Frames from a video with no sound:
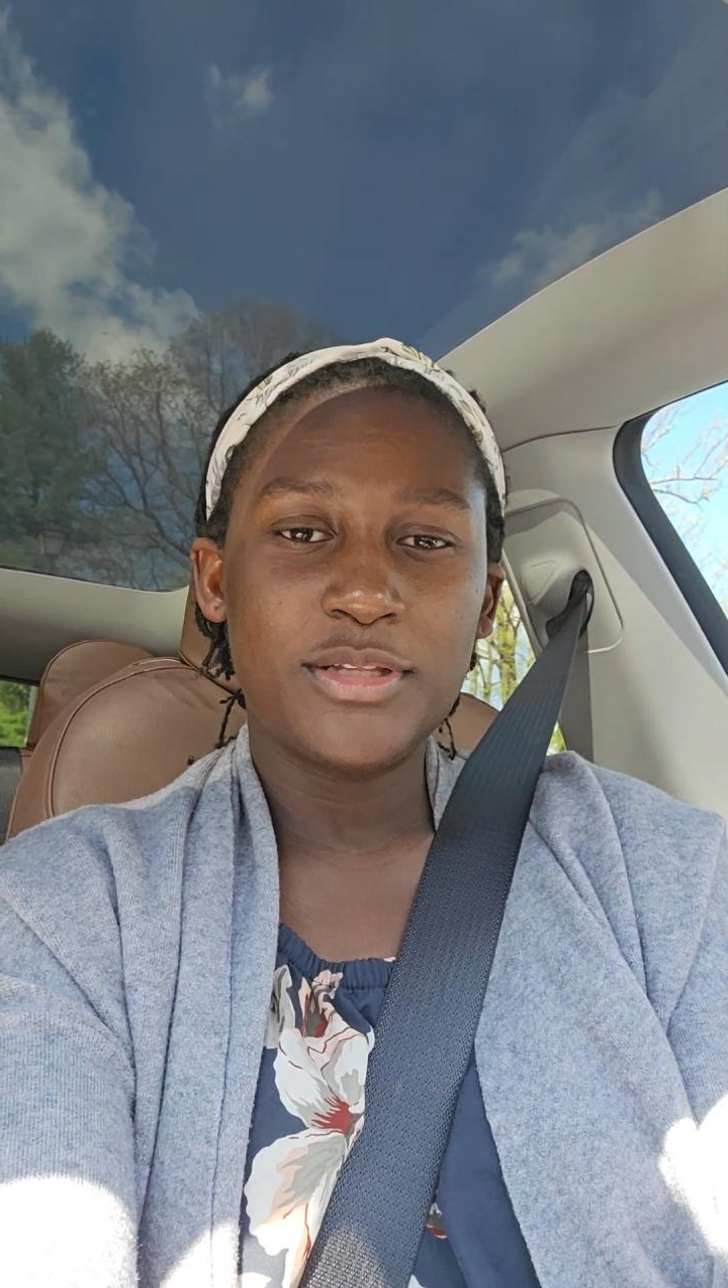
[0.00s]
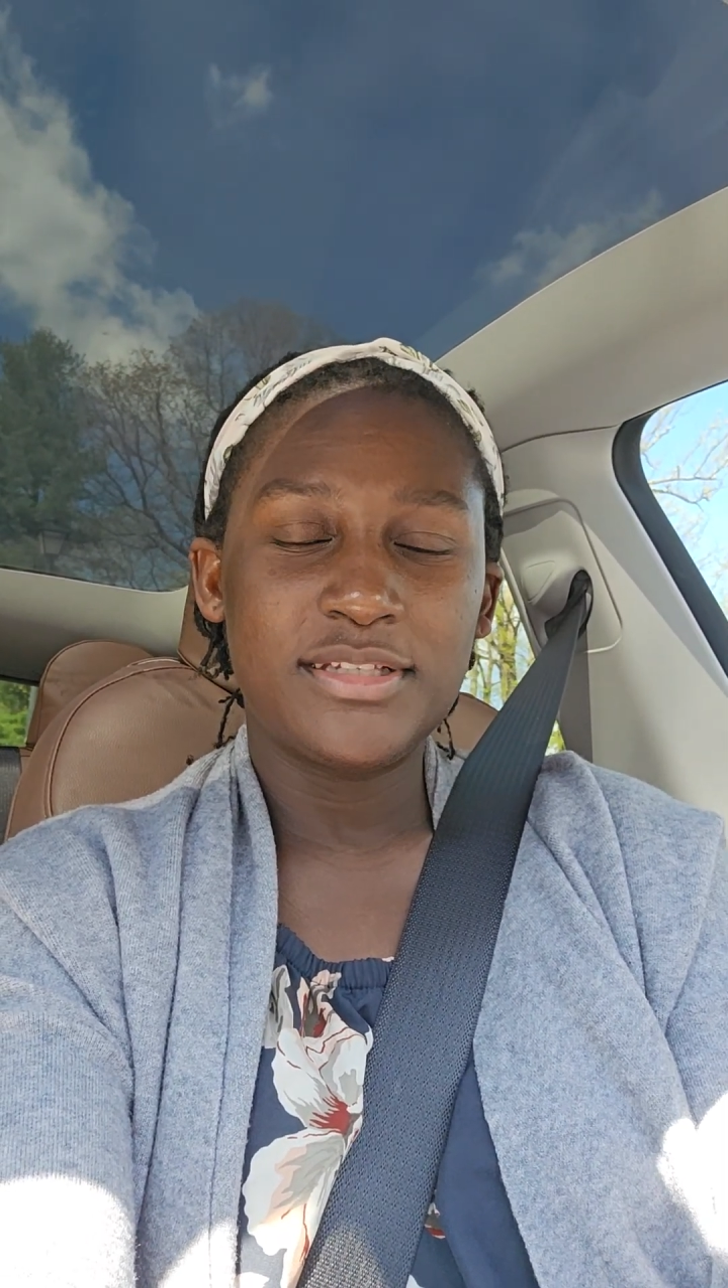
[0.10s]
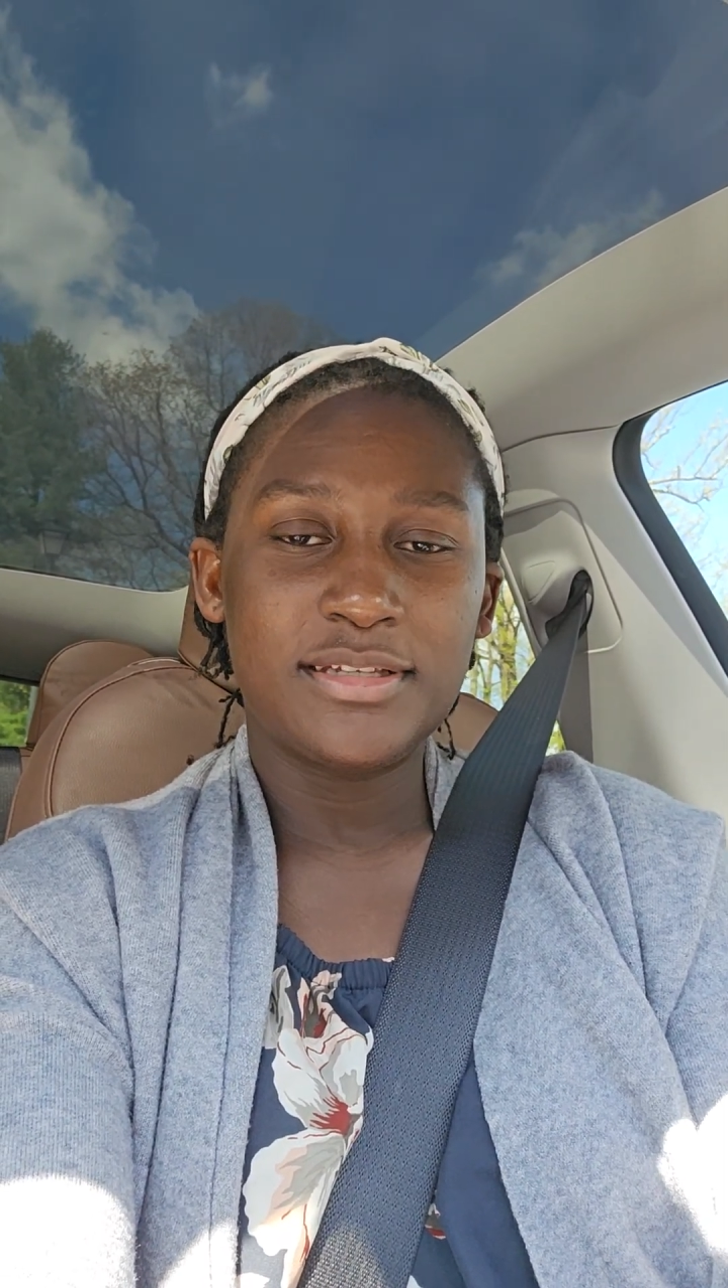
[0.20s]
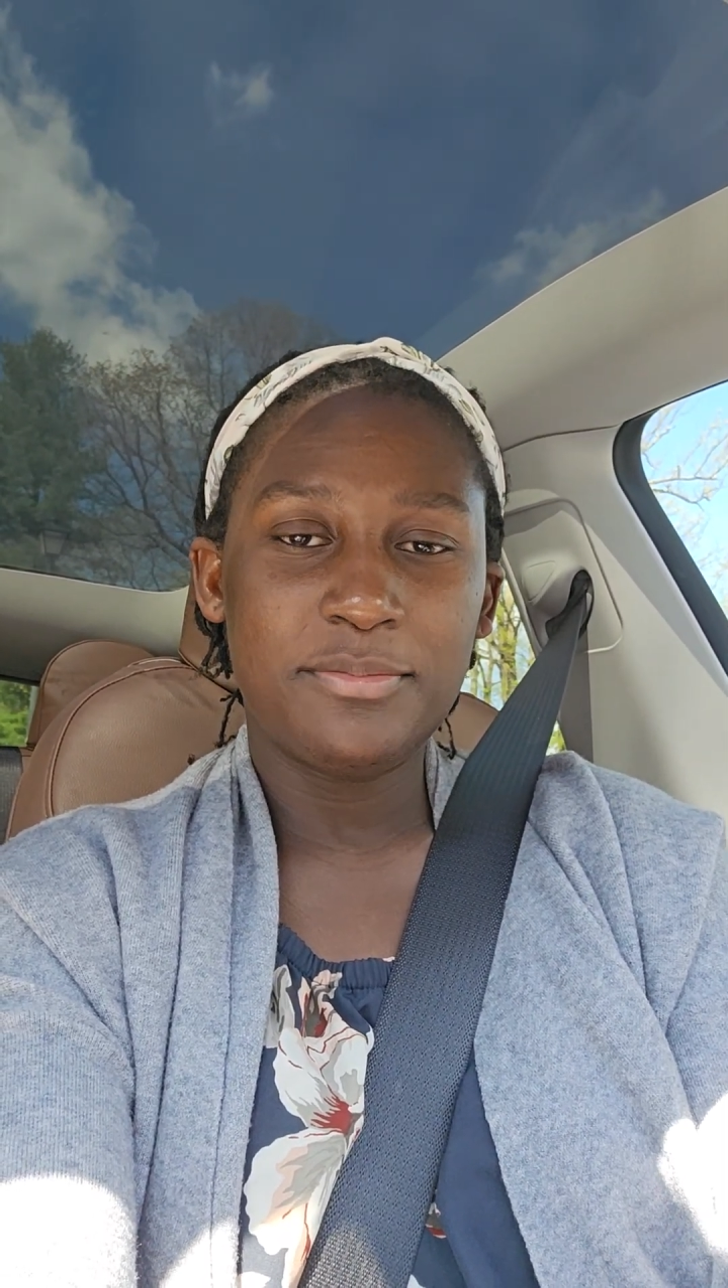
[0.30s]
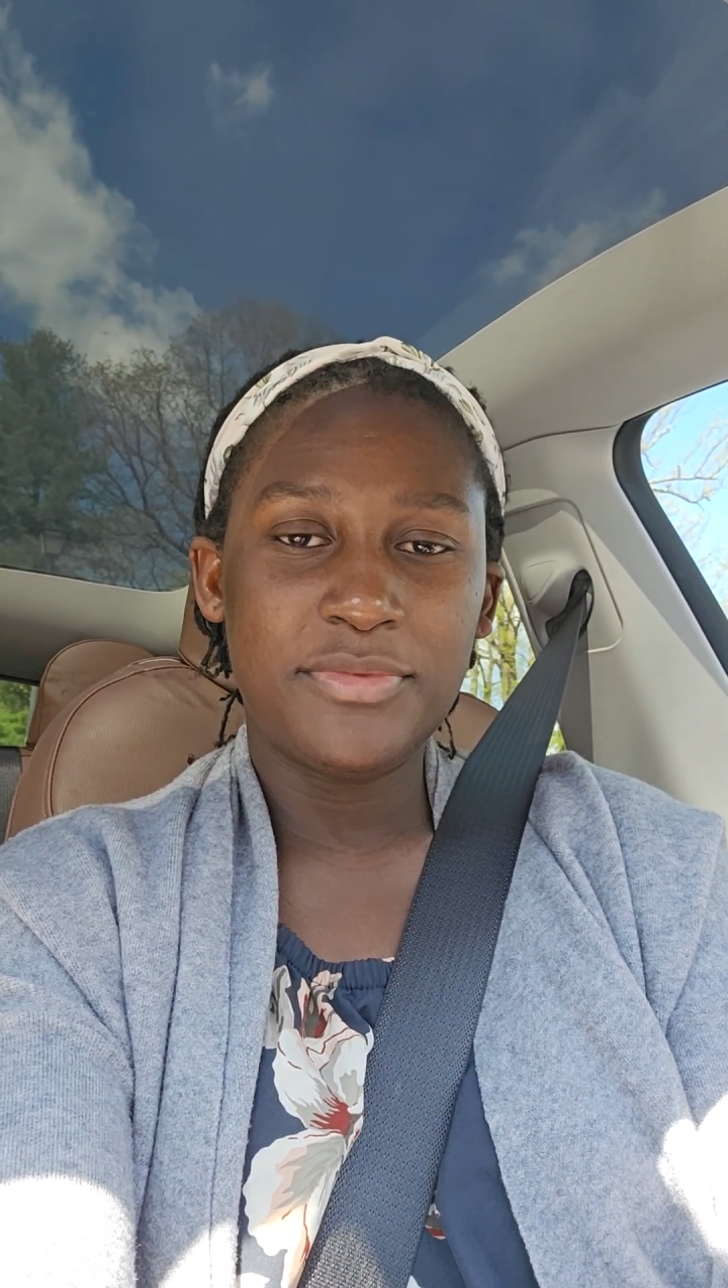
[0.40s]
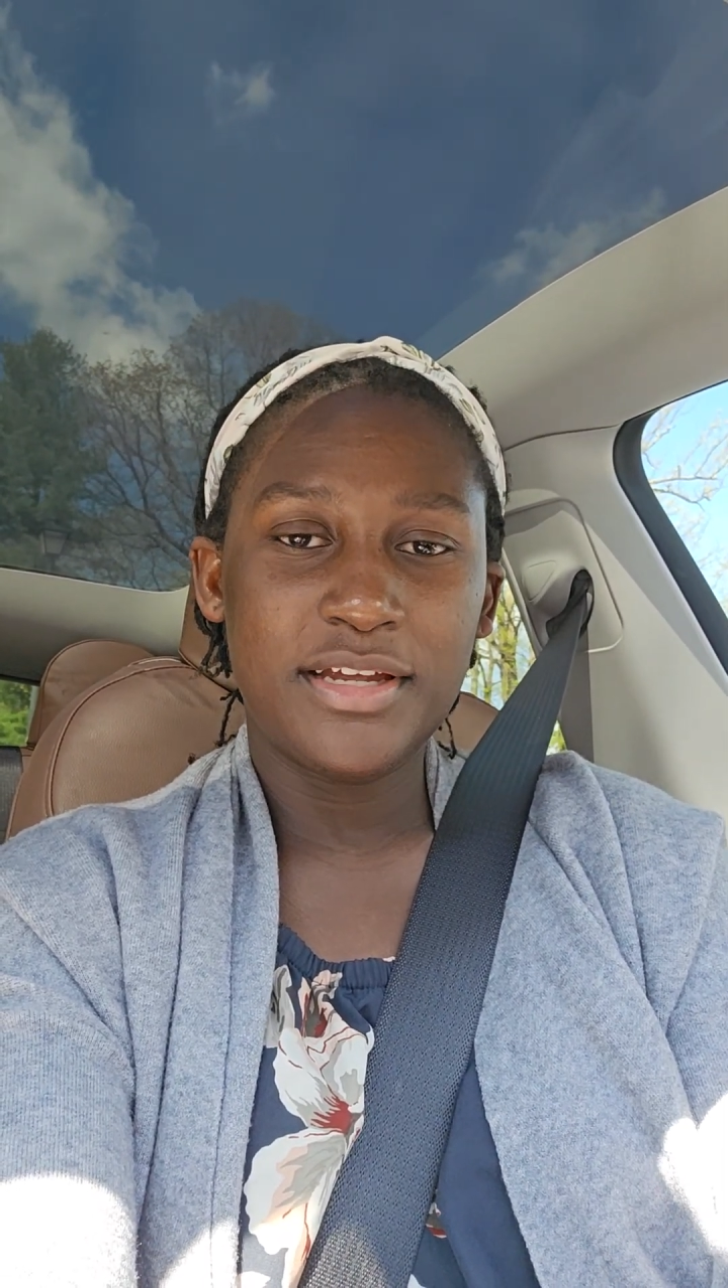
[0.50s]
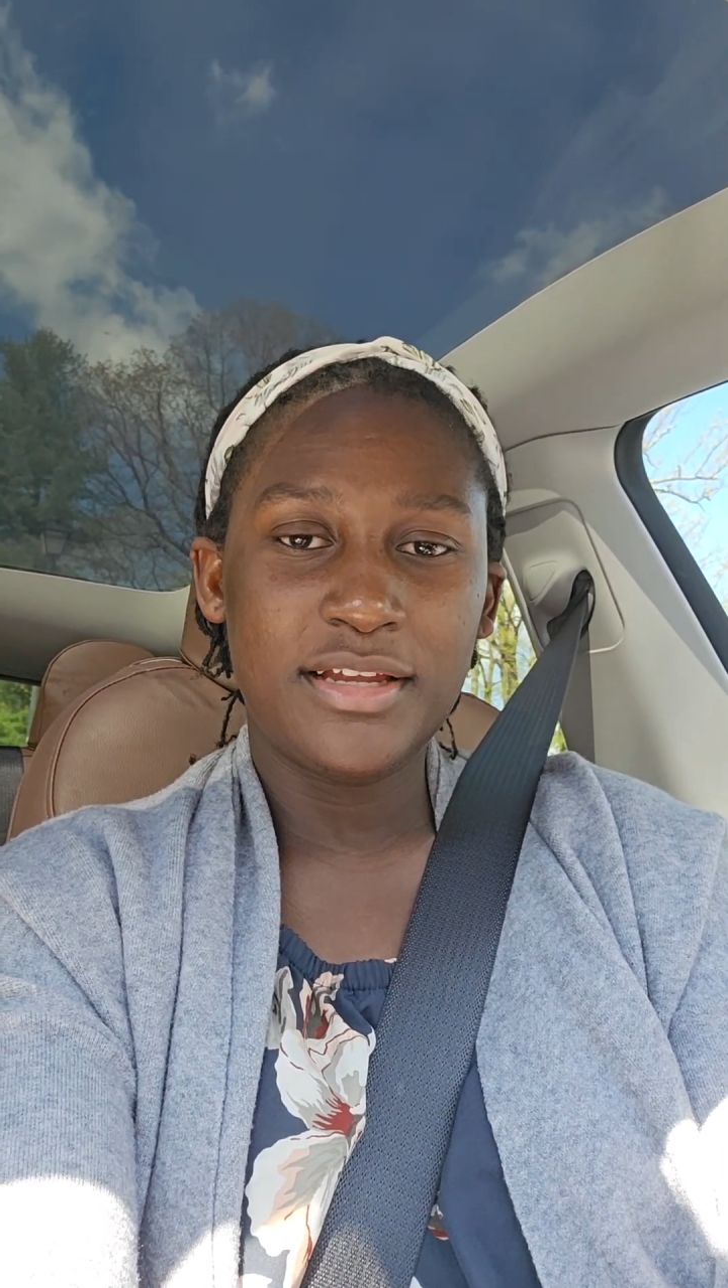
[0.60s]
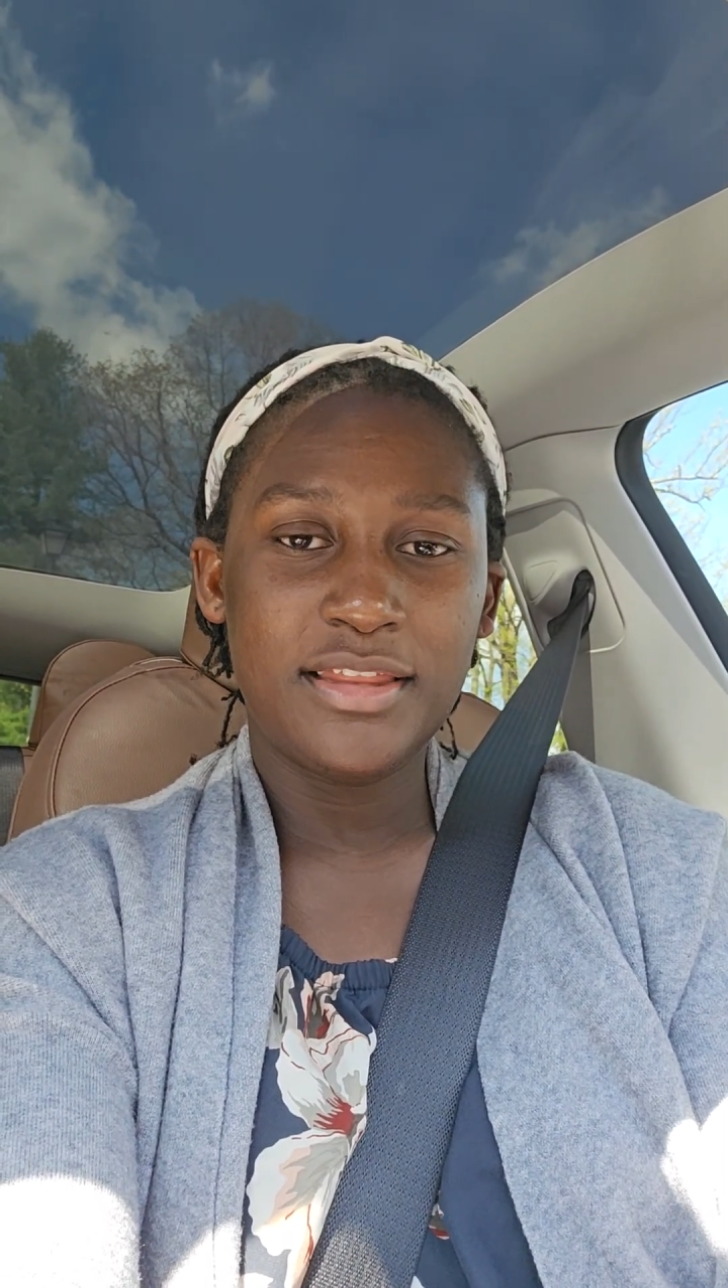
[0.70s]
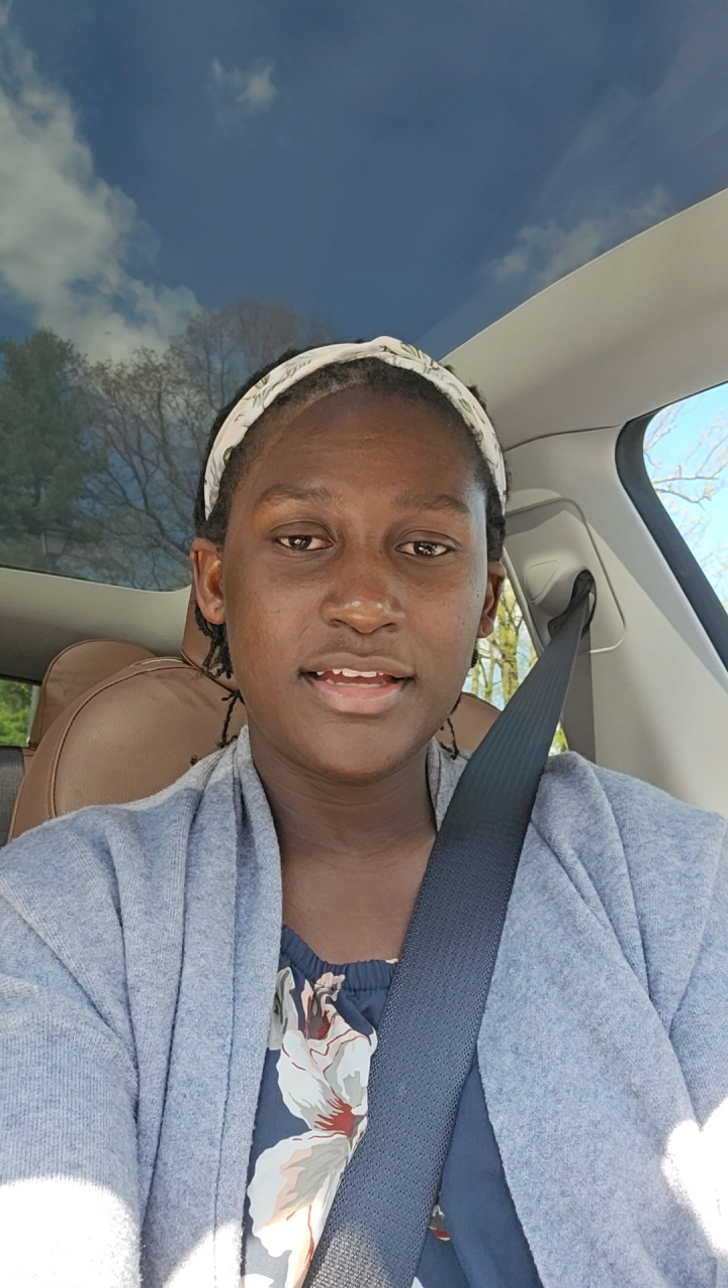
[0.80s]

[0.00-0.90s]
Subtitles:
with something